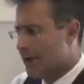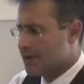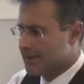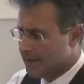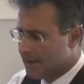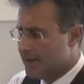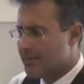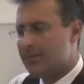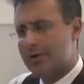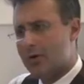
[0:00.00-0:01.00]
We actually give
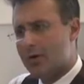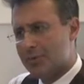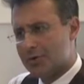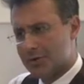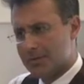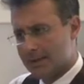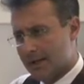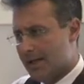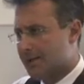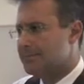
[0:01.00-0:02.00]
them, a
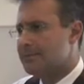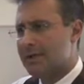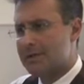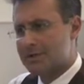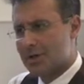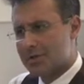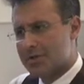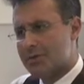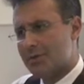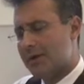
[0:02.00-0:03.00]
post-treatment care
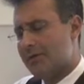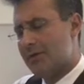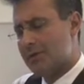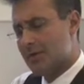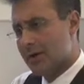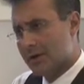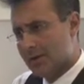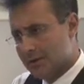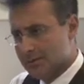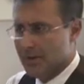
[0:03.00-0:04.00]
instructions. We give them as well,
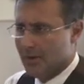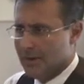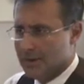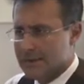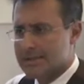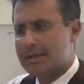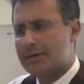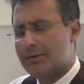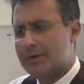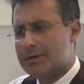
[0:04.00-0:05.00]
a
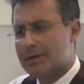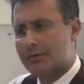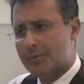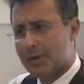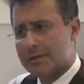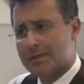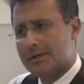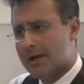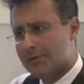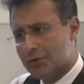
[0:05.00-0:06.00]
set of products
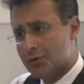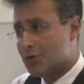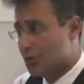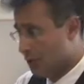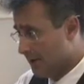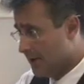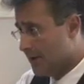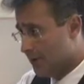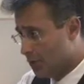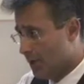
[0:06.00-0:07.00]
that they have to use to
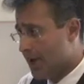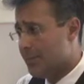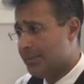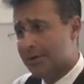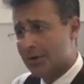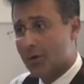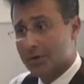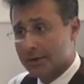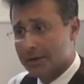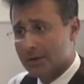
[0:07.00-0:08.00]
help,
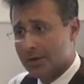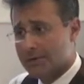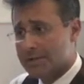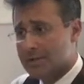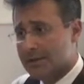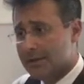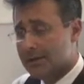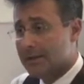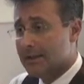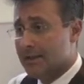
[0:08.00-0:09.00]
on the healing of the skin.
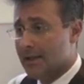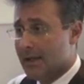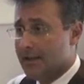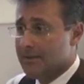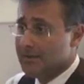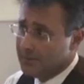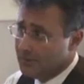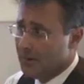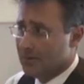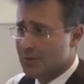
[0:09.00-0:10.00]
And
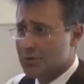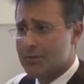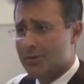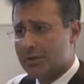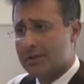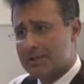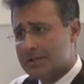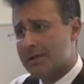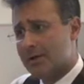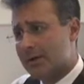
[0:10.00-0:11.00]
well, the most important is
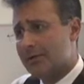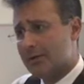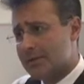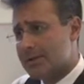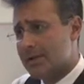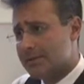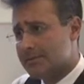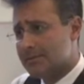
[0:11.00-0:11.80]
to stay away from the sun.